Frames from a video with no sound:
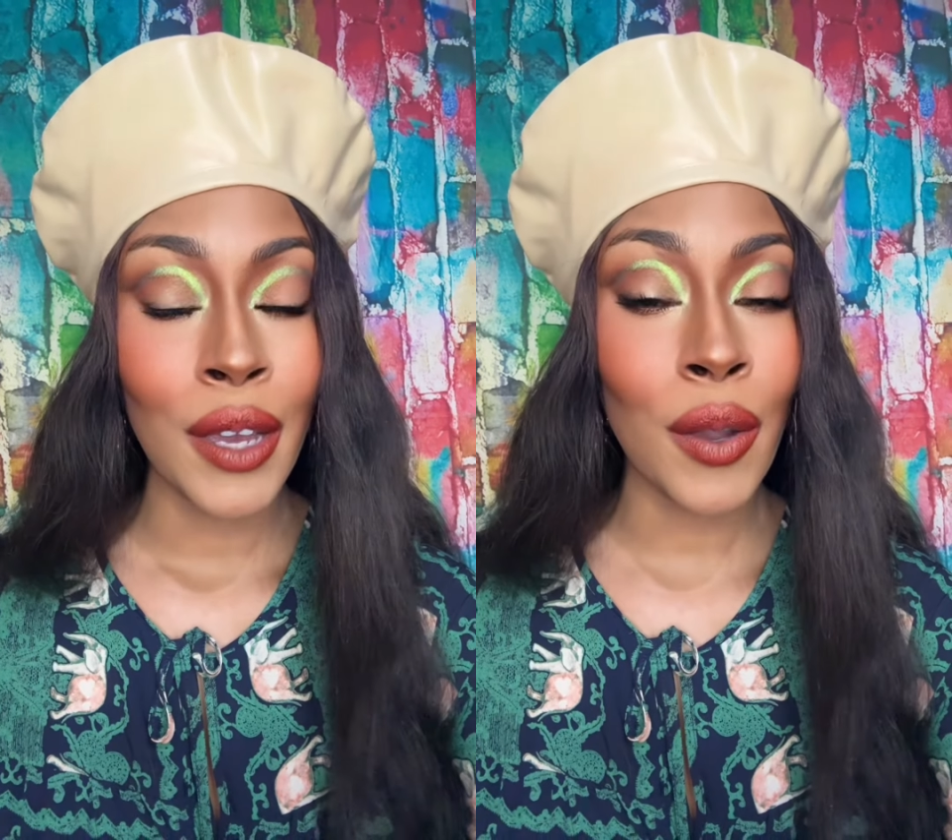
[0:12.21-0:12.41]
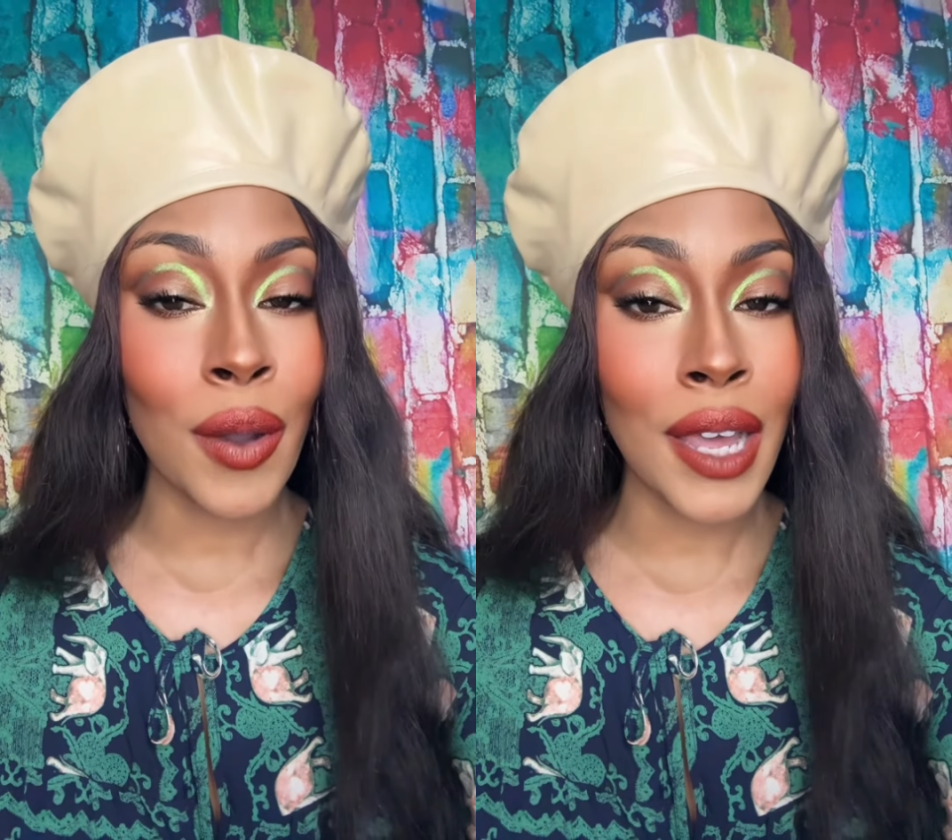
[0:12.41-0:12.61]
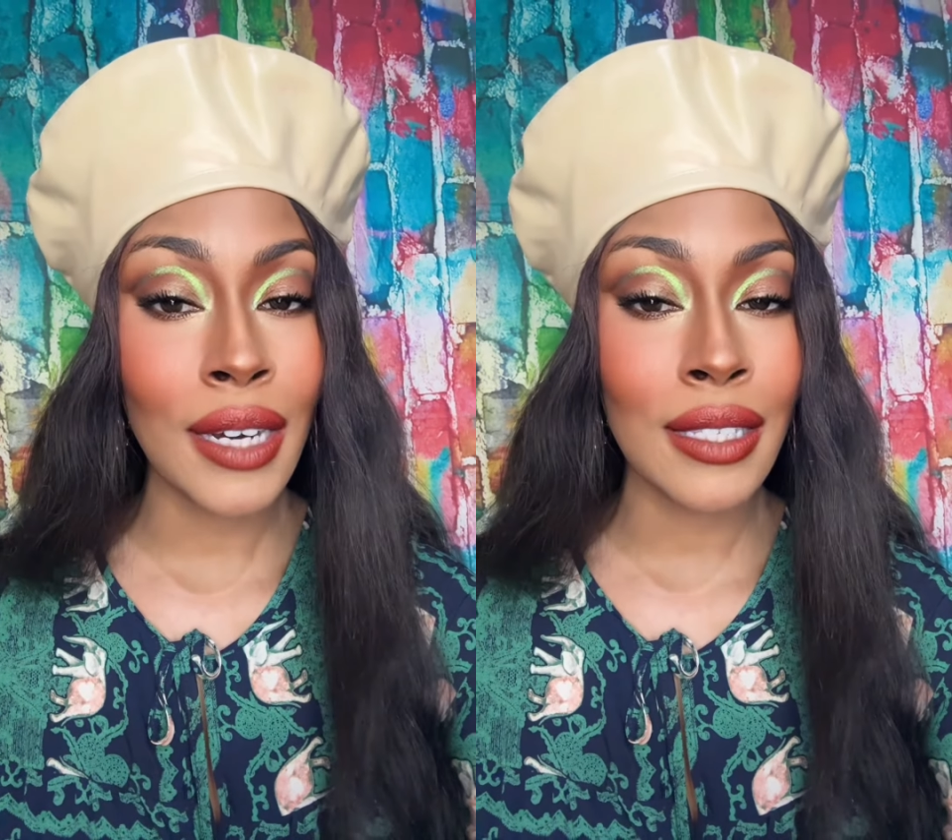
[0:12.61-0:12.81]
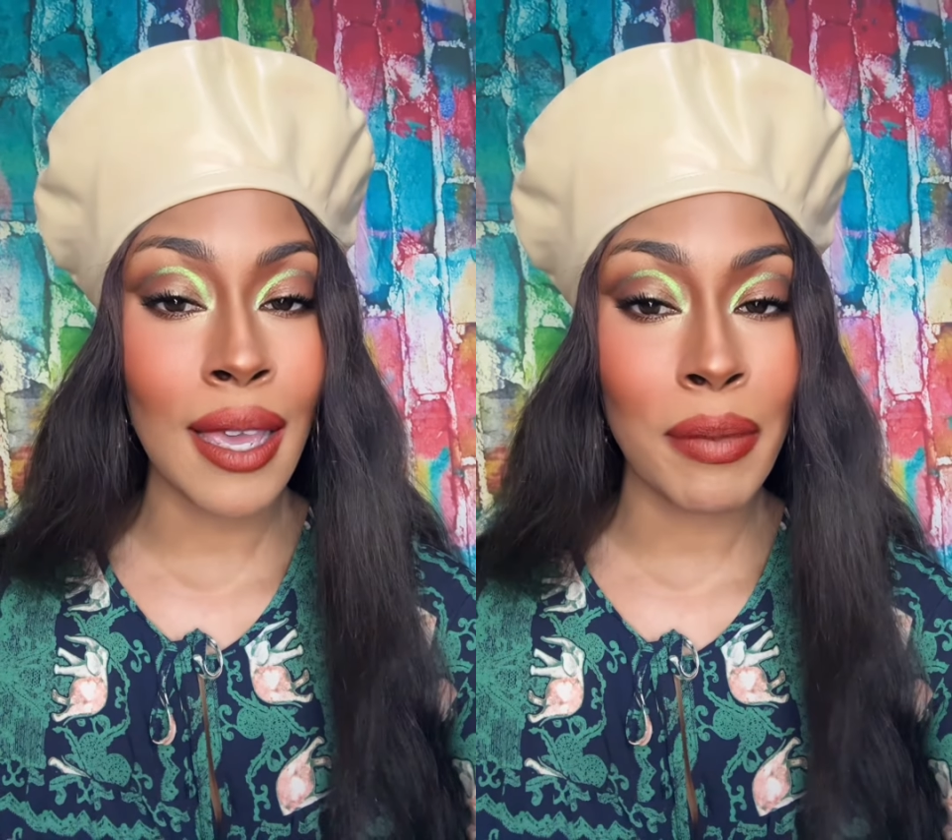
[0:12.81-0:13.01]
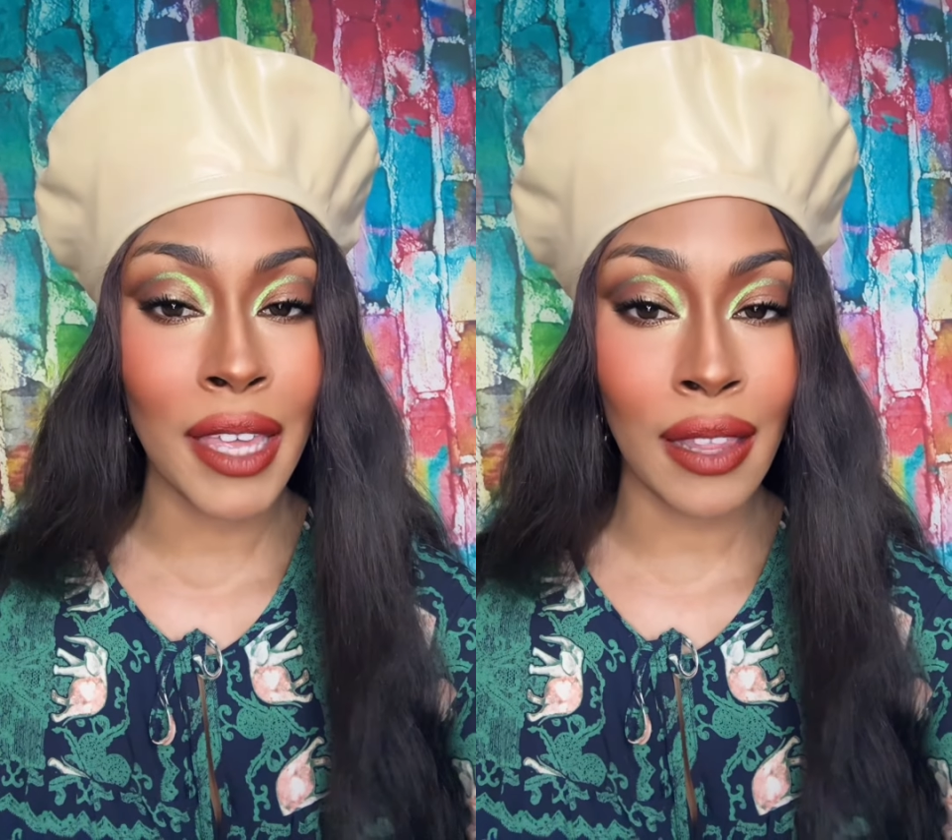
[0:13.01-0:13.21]
Go ahead and
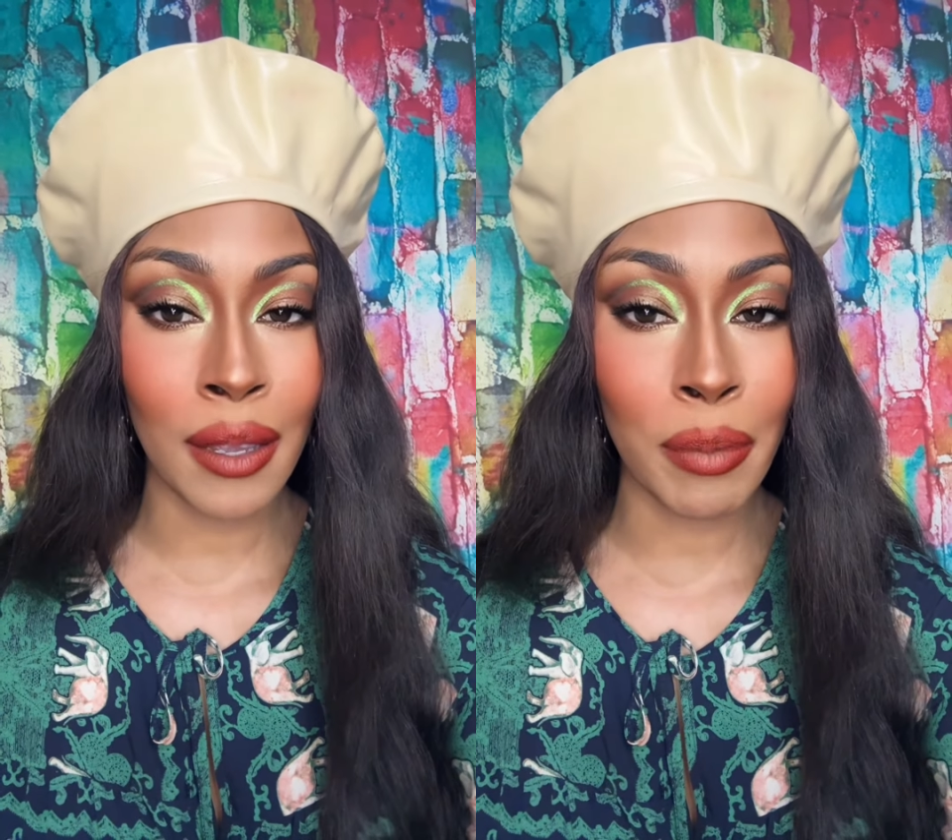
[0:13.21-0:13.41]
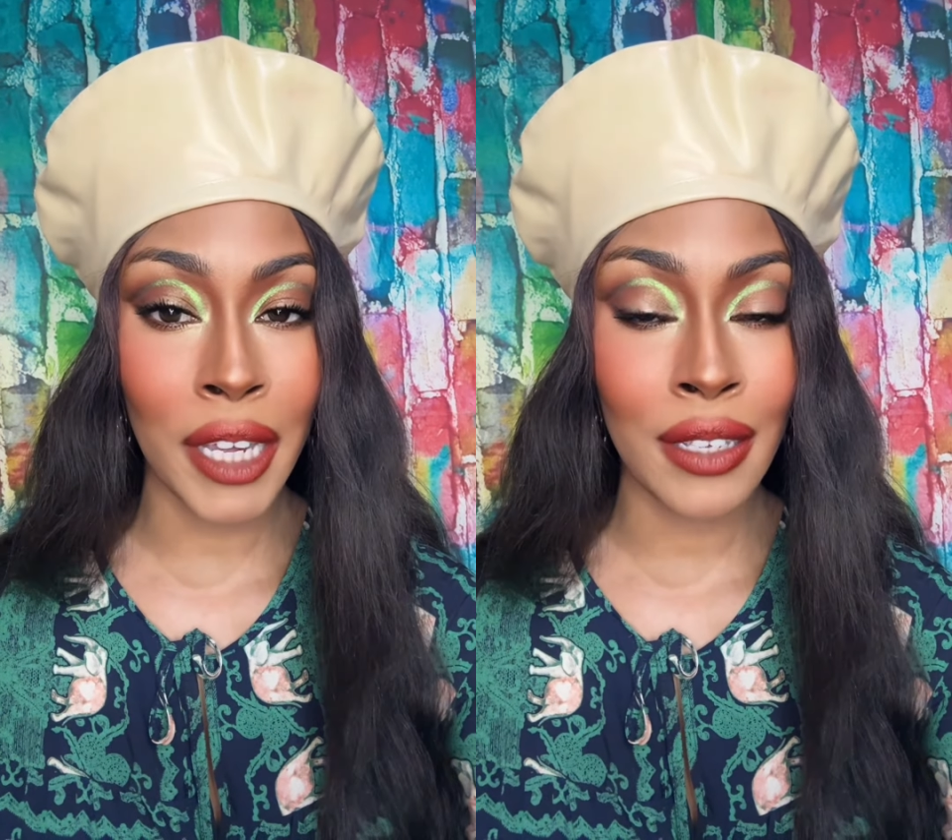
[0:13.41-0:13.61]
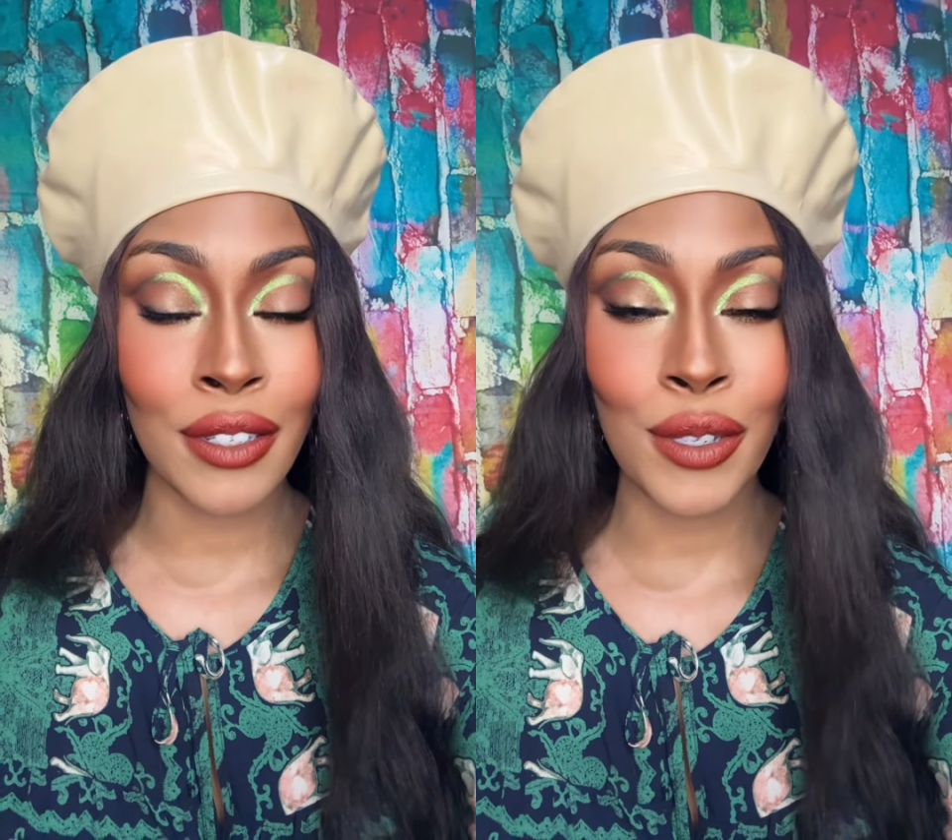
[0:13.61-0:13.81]
tap that like button